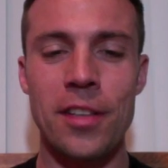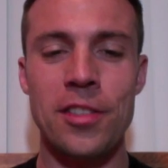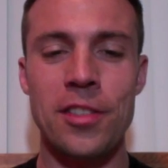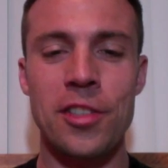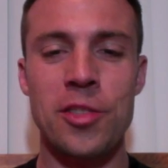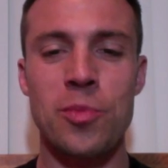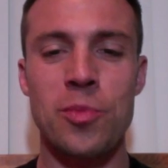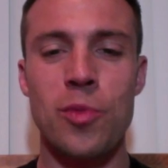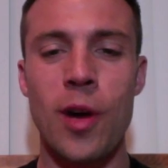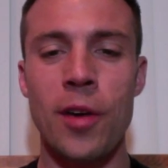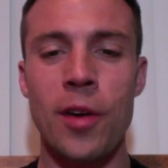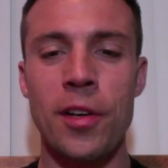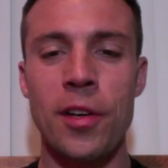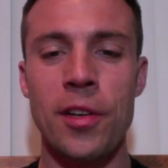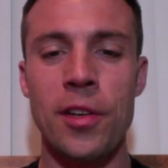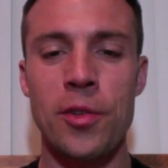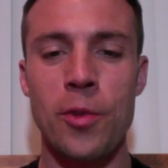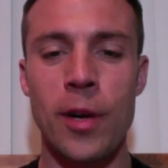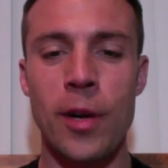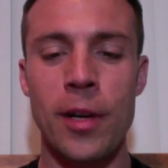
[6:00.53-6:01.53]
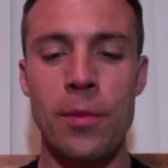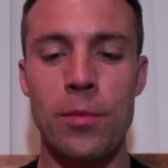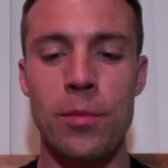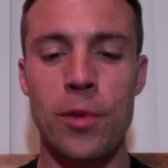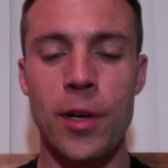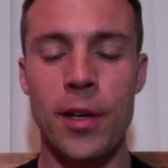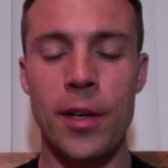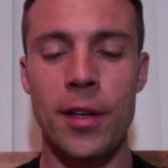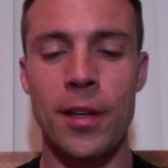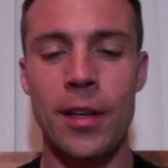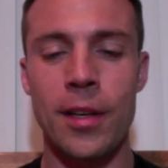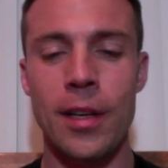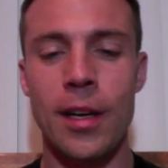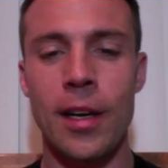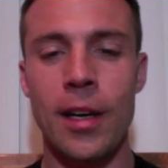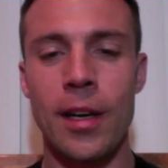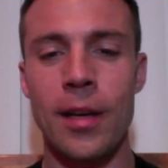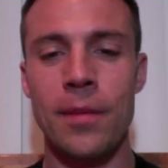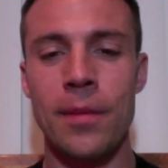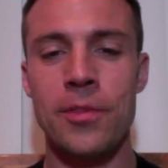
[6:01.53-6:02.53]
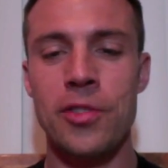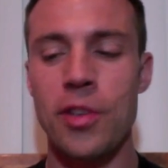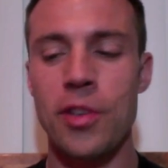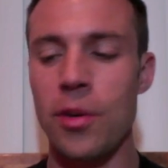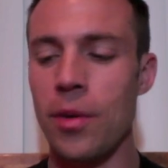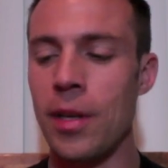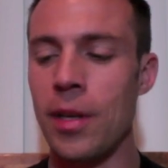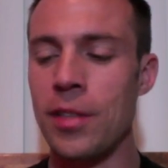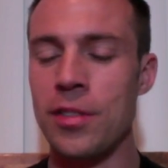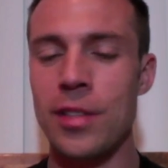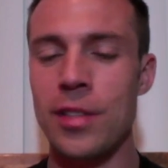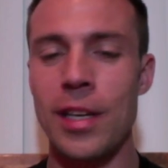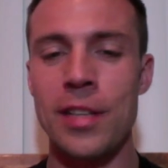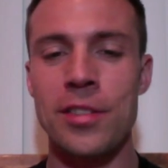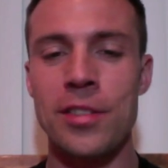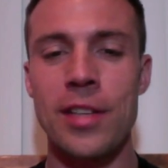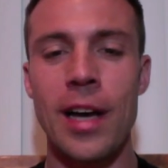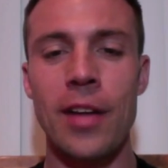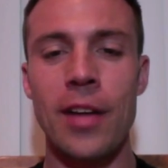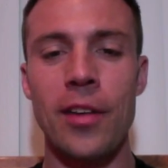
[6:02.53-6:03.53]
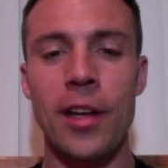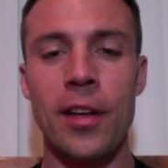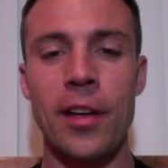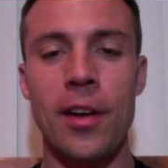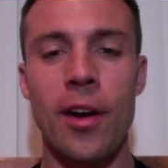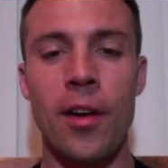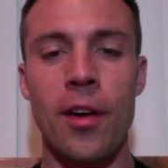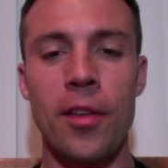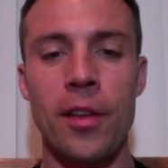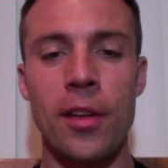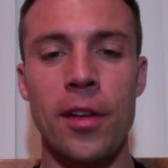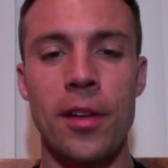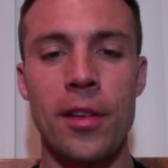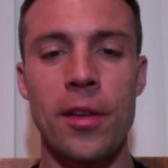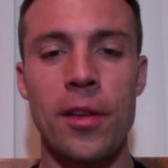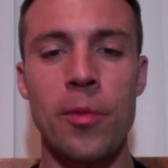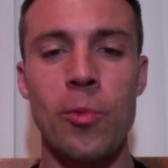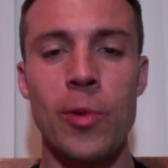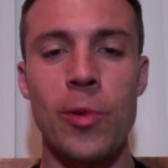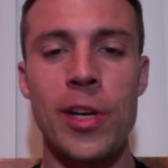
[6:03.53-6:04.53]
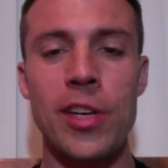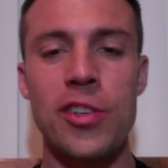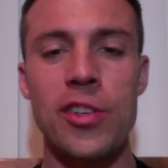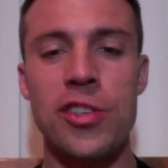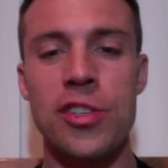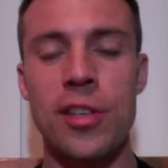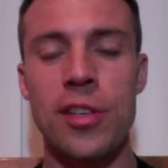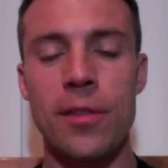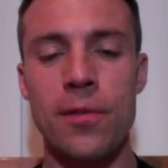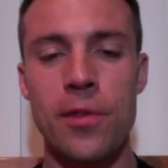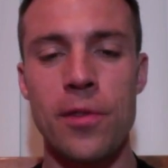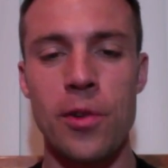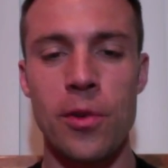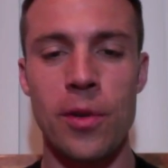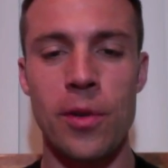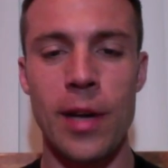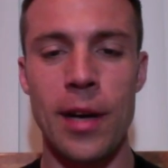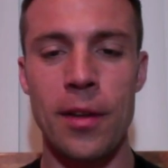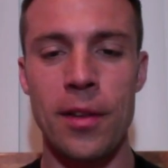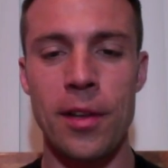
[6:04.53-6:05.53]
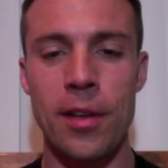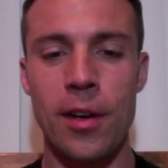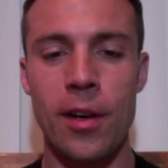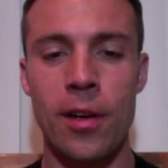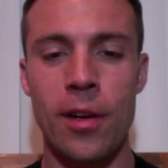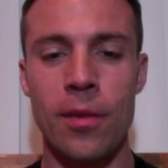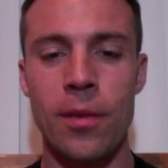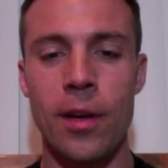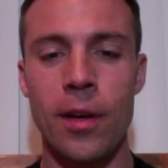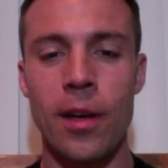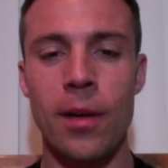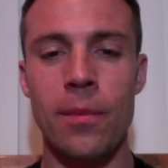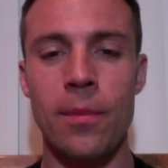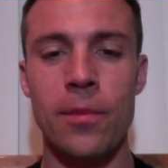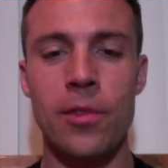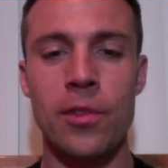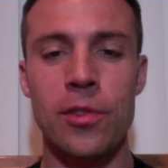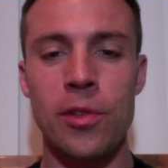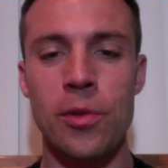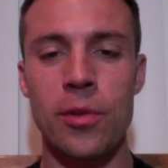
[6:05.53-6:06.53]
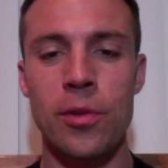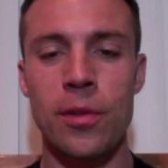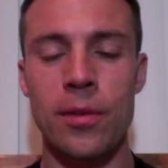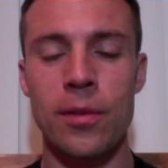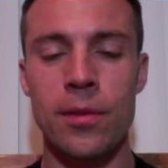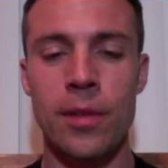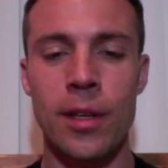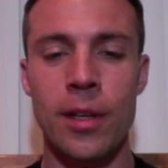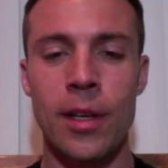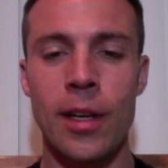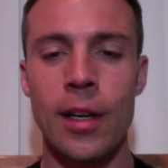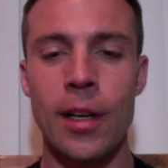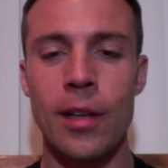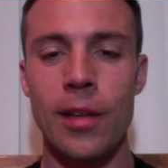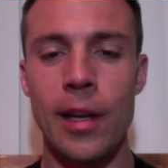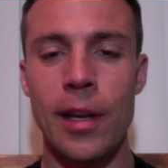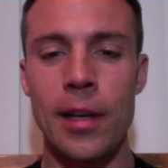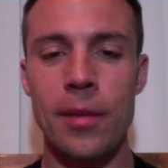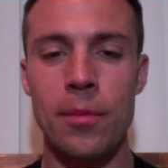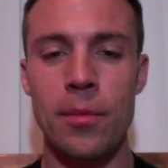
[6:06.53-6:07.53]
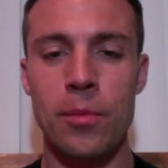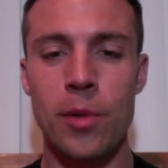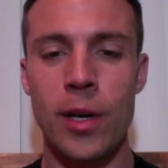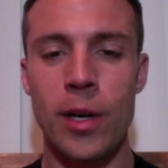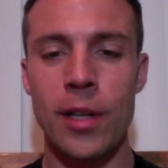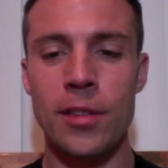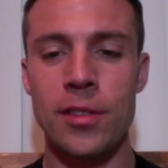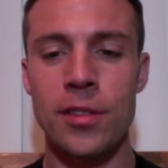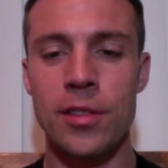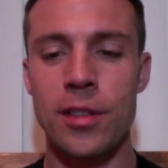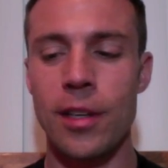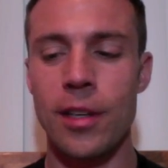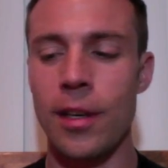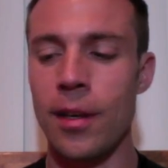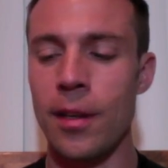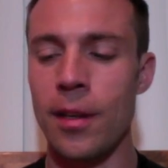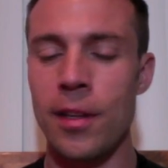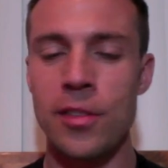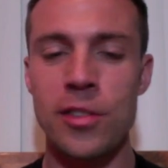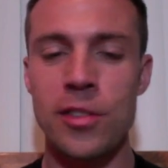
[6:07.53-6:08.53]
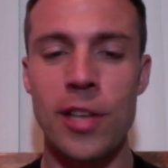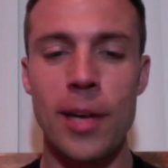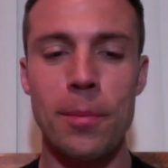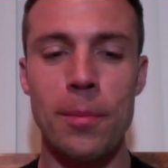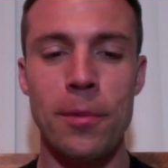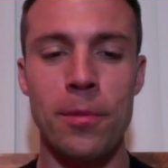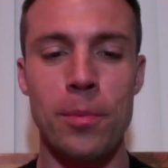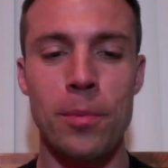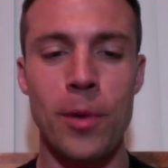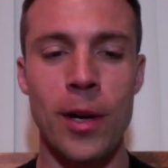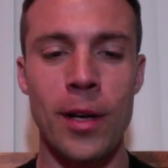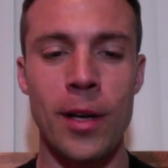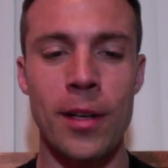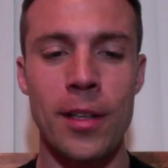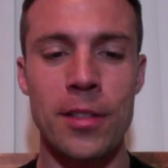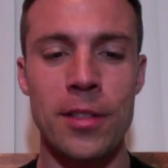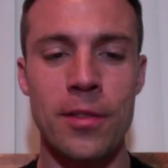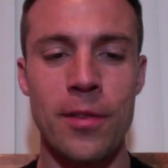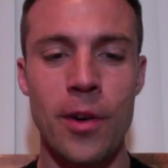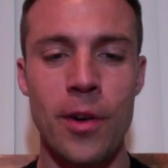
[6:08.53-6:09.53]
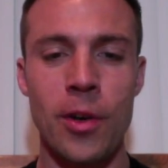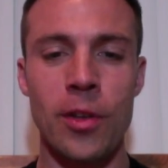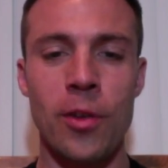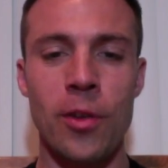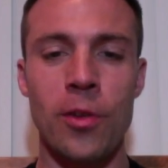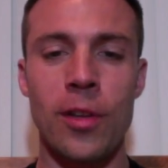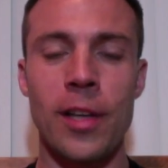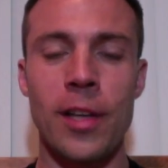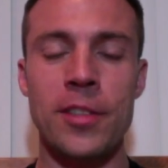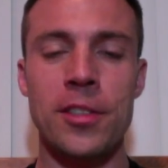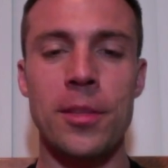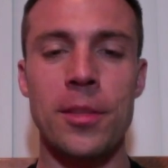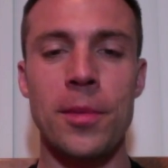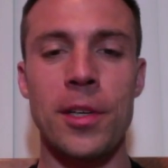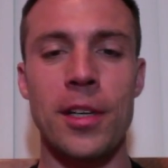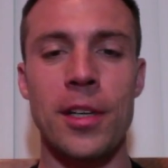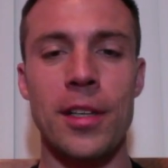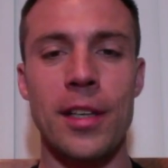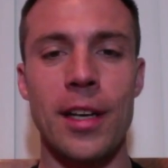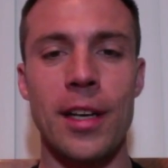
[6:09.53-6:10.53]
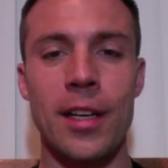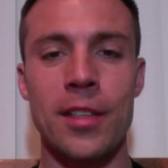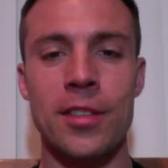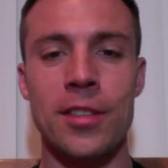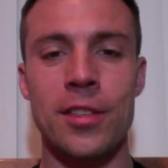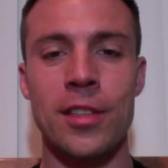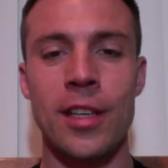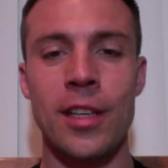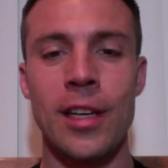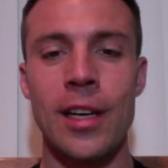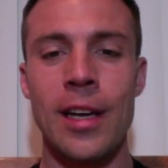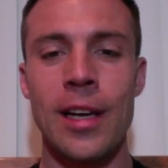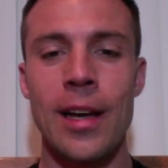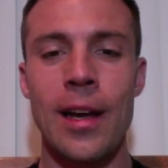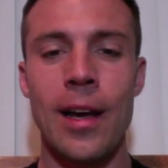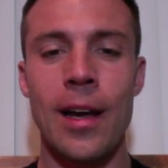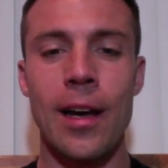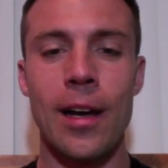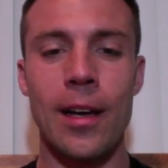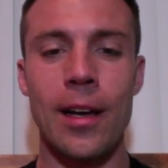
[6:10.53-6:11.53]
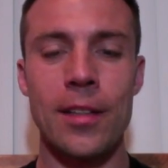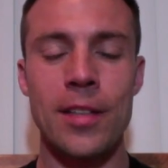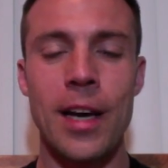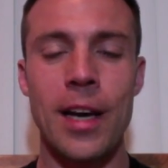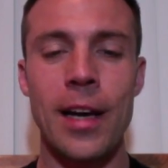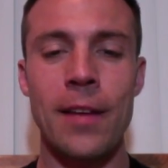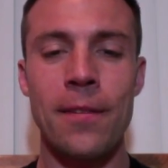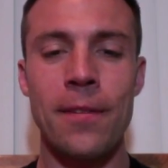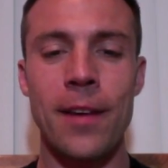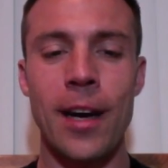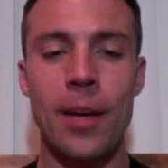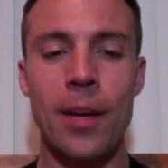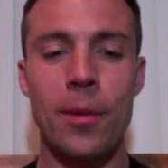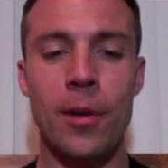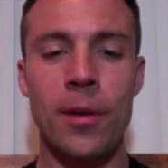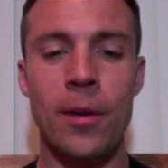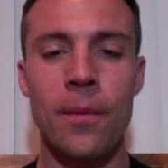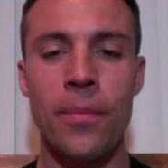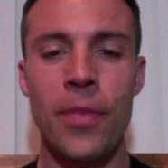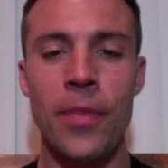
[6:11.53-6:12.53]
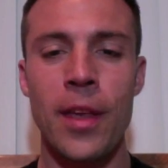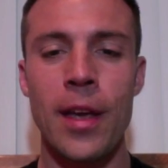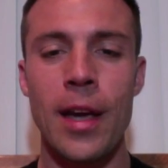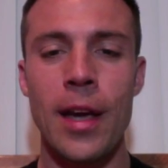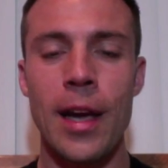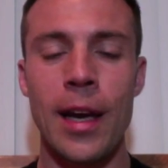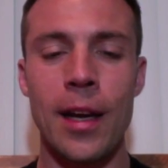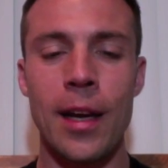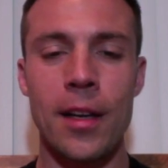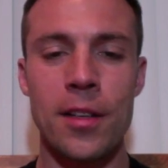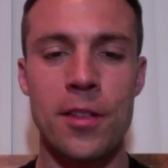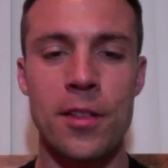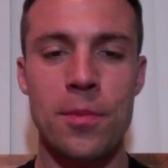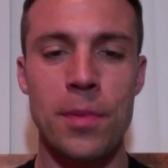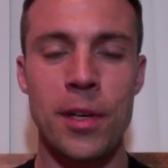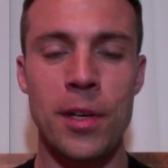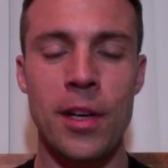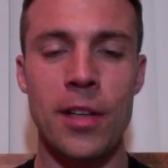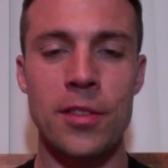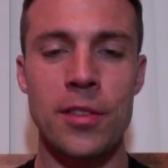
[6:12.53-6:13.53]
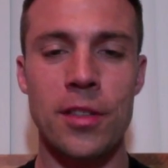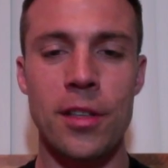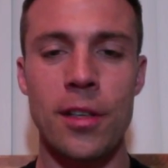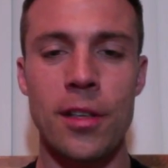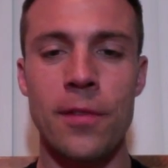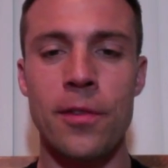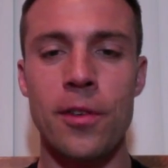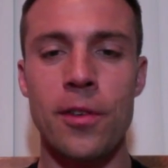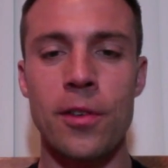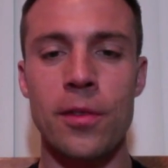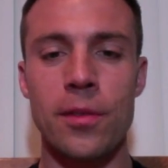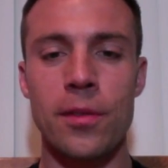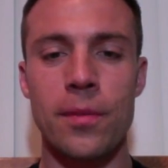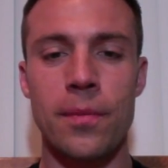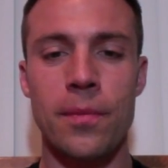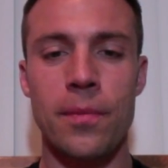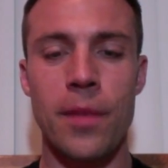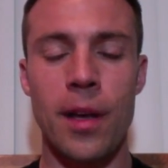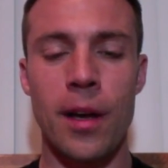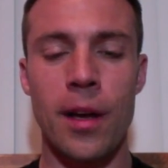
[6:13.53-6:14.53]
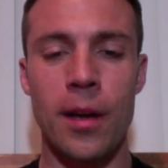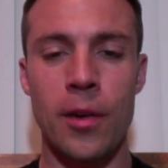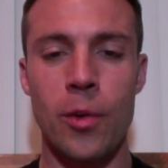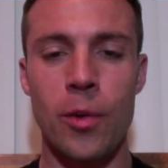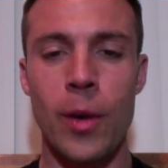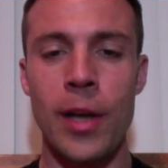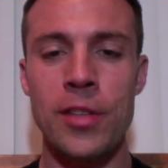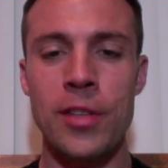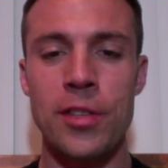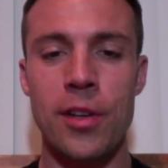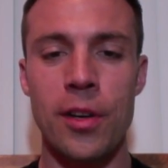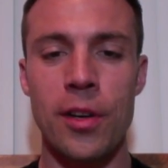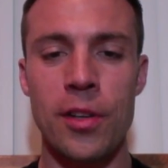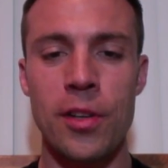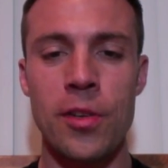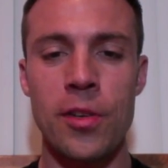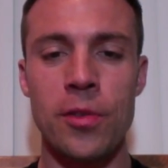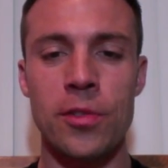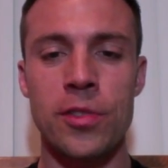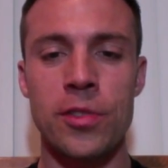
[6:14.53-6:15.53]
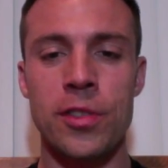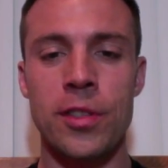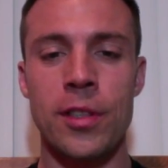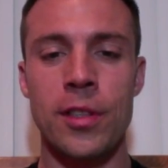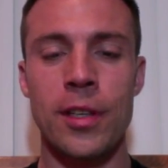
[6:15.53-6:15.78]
sprouted grain bread, so it's not like all the wheat shit food out there, gluten-laden breads. This type of bread, it's very low glycemic index, it's high in fiber, and because of the different grains that are used,